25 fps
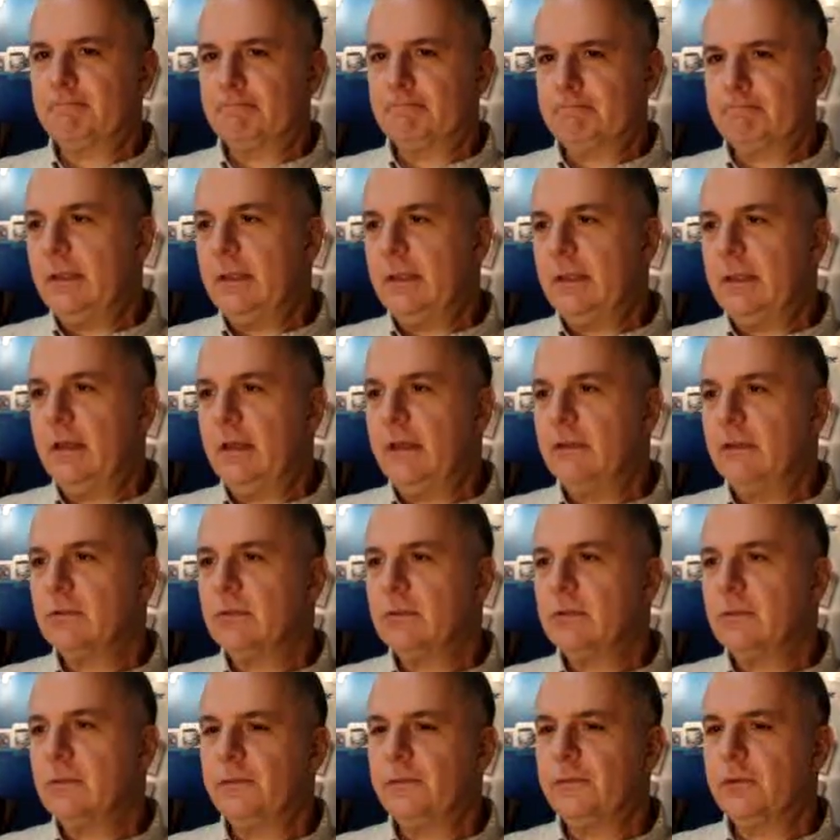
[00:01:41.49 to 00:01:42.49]
In high
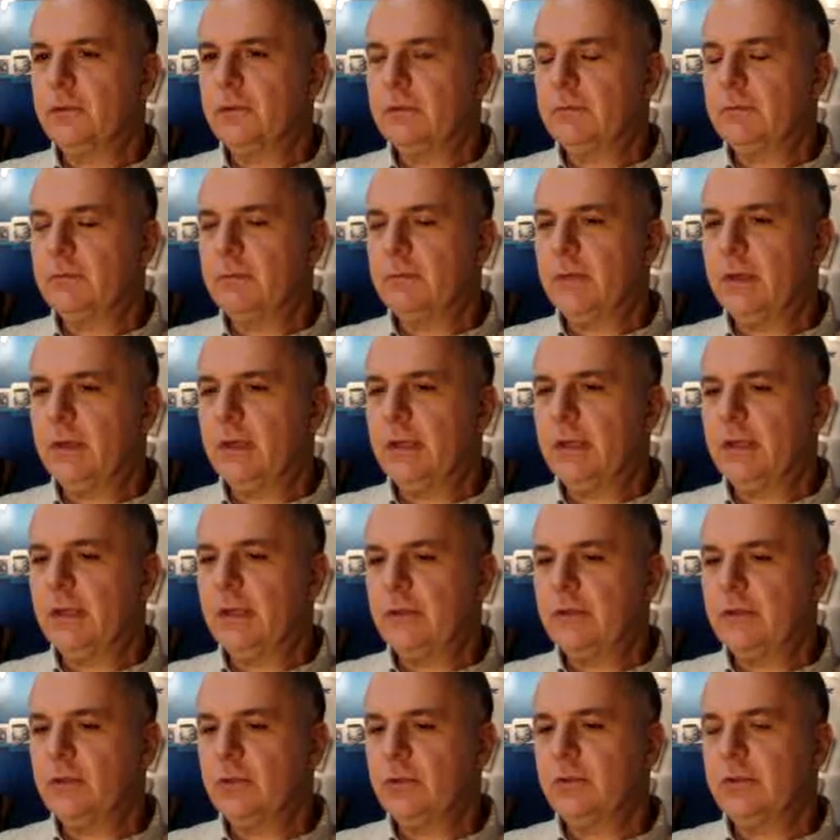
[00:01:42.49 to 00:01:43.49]
school for my
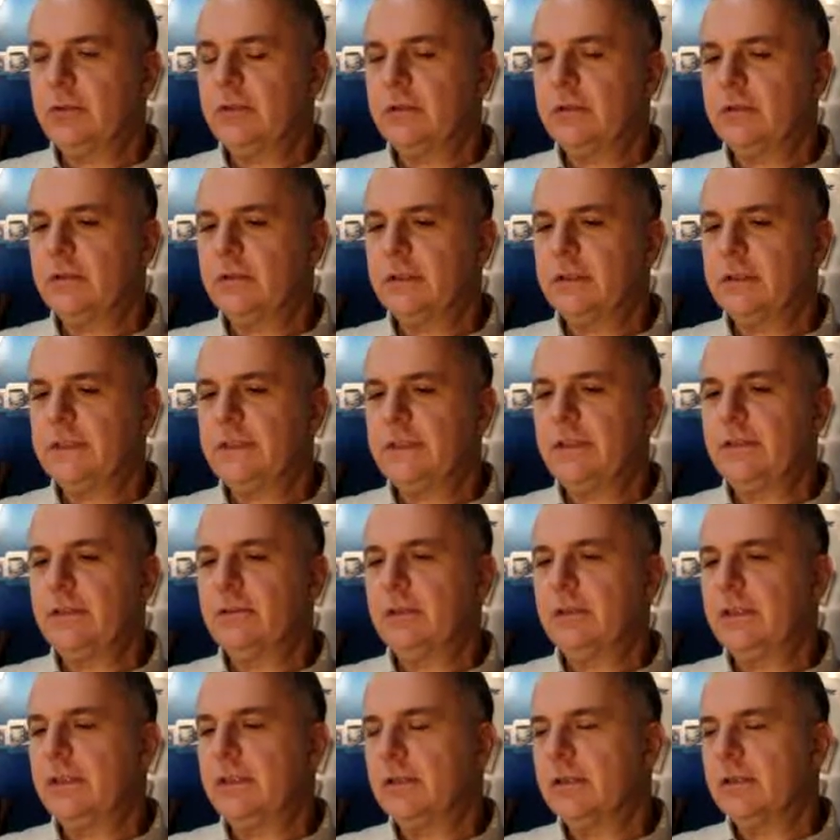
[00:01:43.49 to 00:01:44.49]
junior and senior
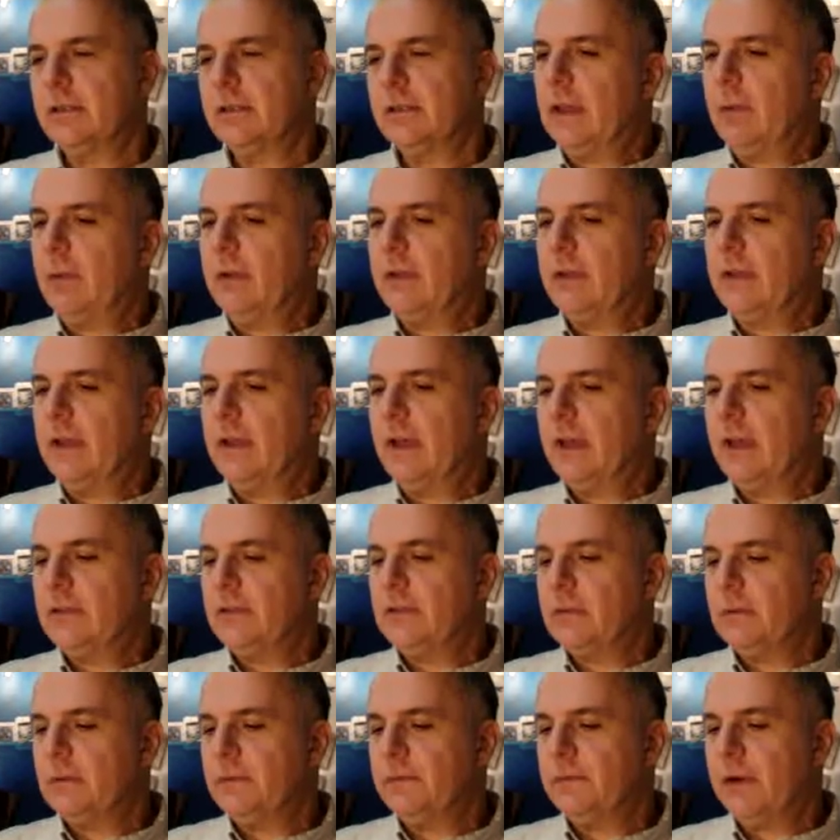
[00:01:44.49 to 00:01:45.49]
year, I went to high
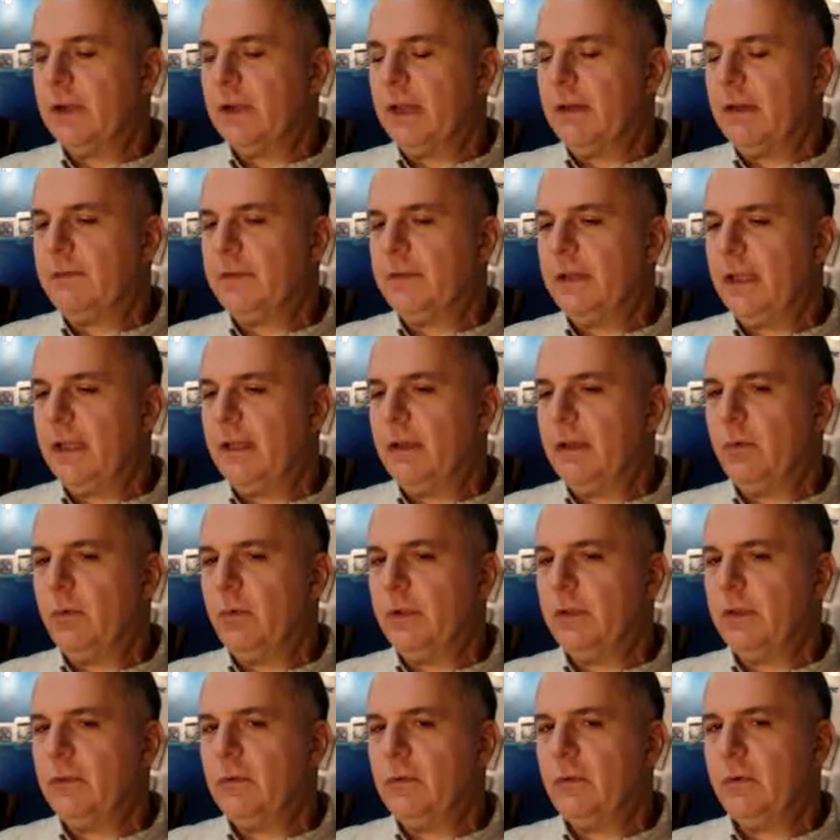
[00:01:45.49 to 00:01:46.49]
school for half a day. I
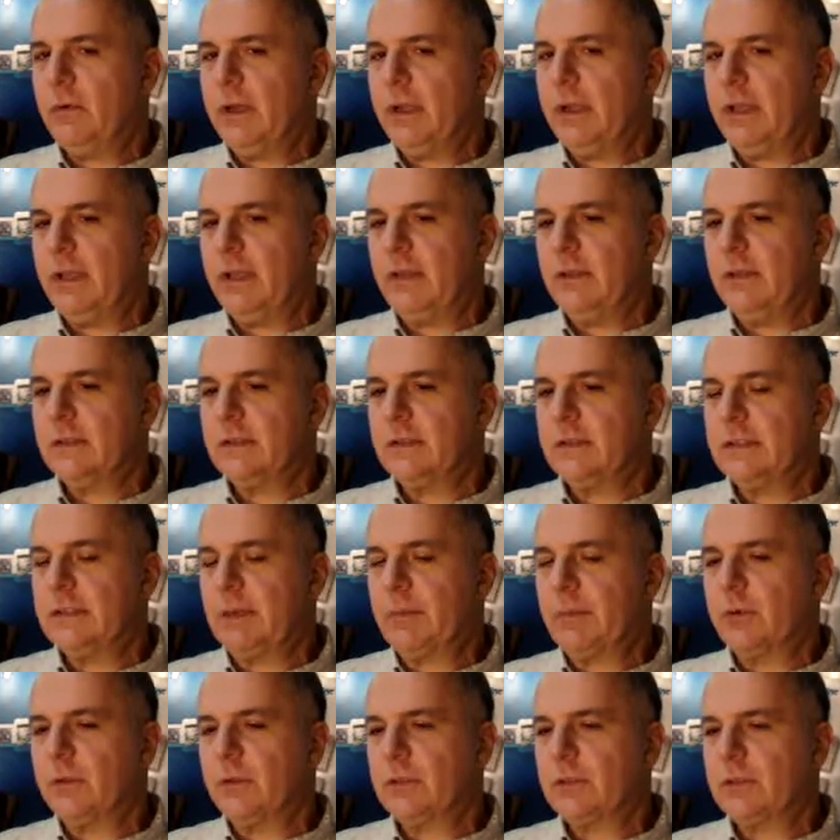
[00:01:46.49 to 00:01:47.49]
went to a
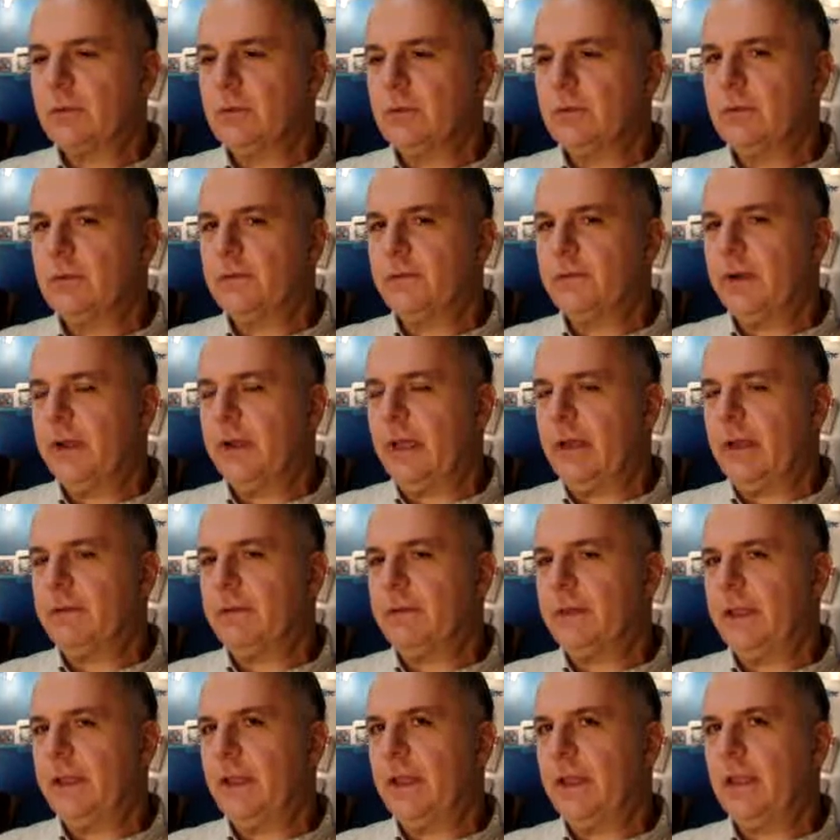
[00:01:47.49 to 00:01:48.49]
separate school for half a
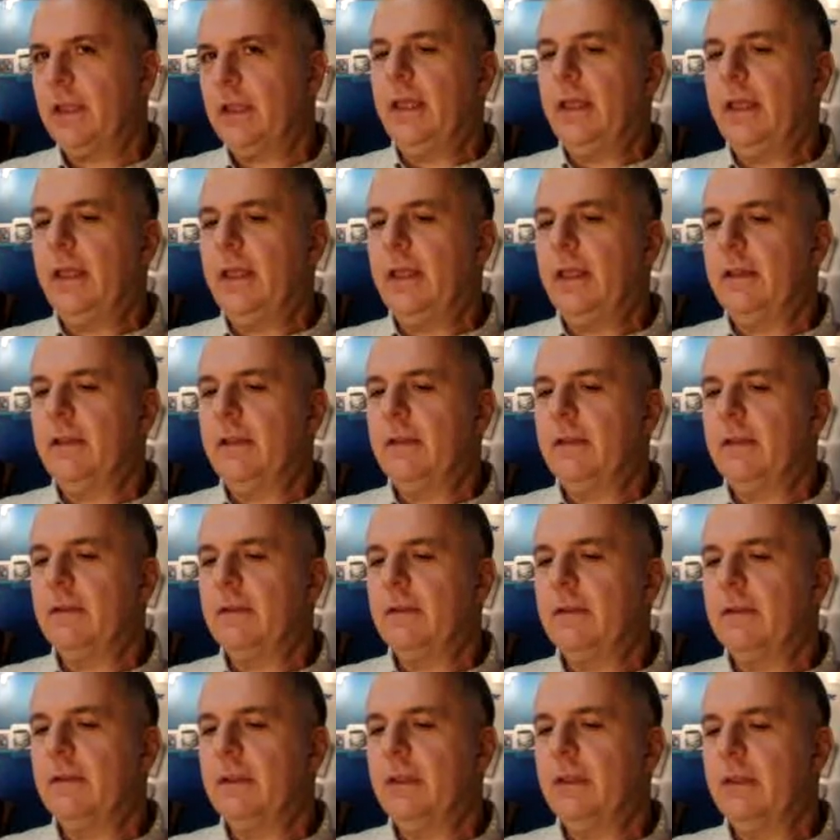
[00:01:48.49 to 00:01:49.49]
day,
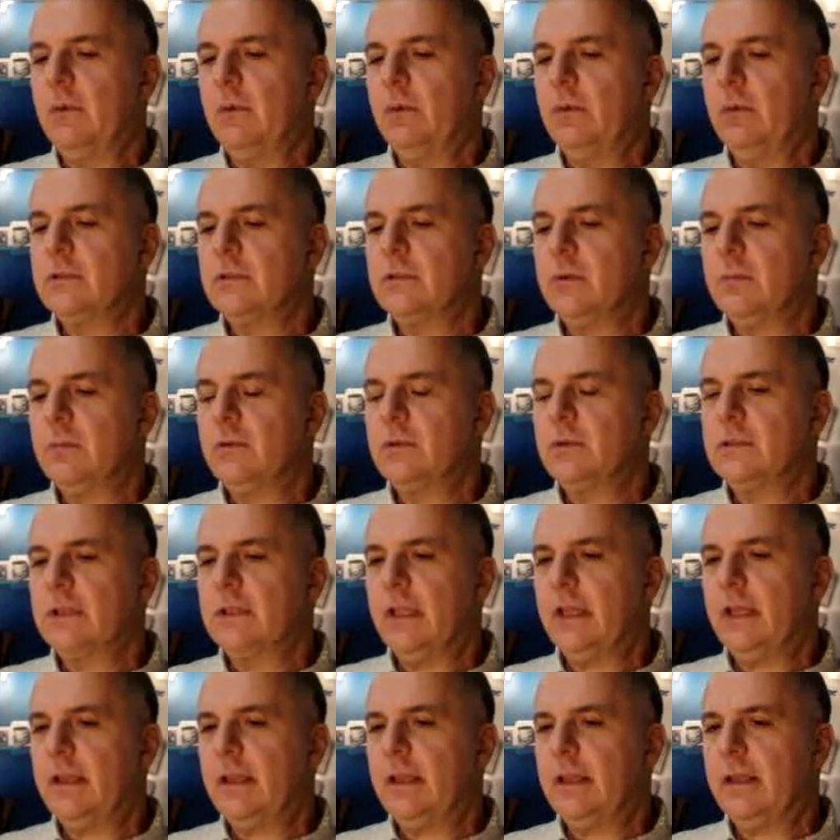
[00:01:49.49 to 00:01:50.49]
and it was almost
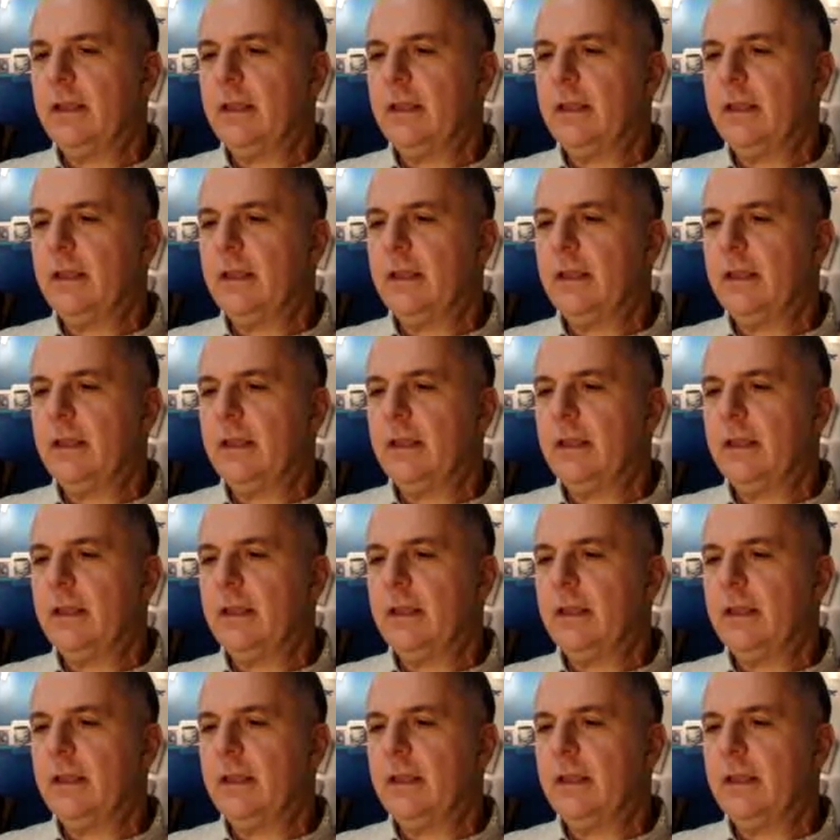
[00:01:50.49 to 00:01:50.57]
like